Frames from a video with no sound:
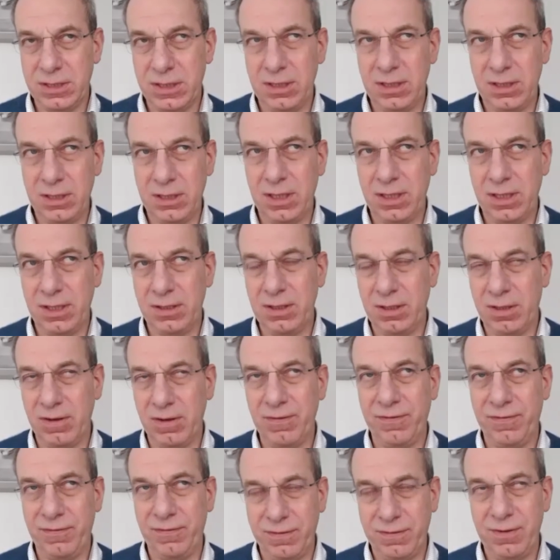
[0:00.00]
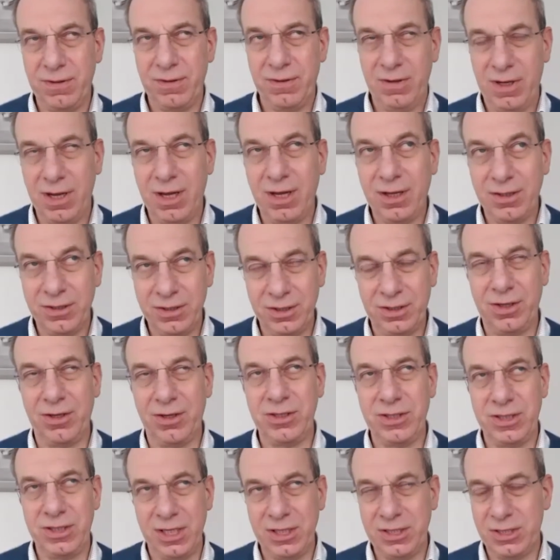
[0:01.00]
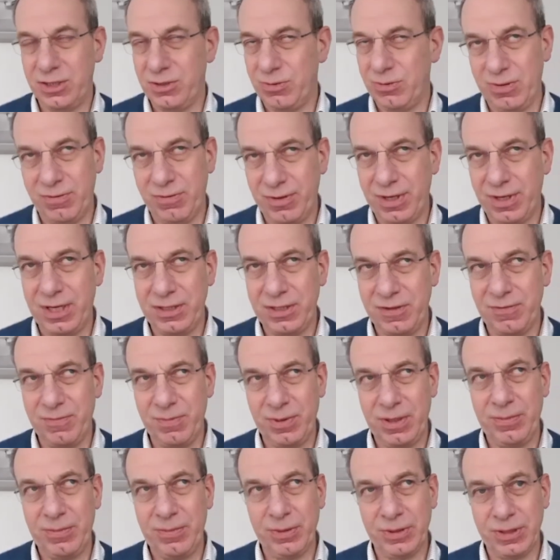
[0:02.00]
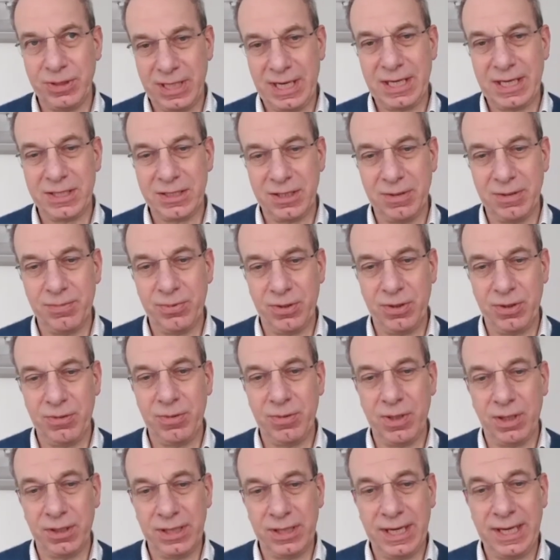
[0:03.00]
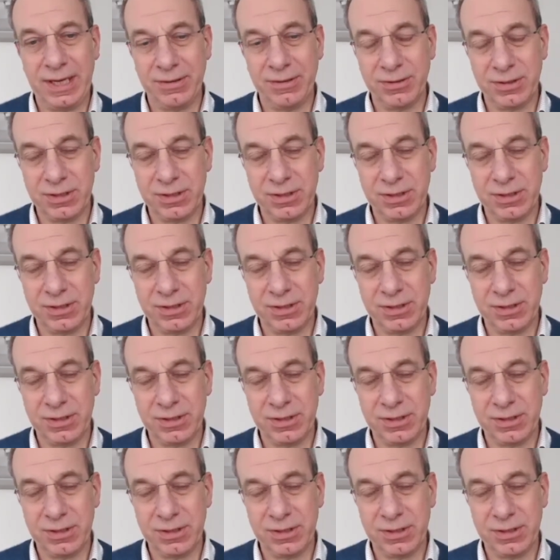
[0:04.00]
of hard negotiations with a variety of people to get to the point we are now.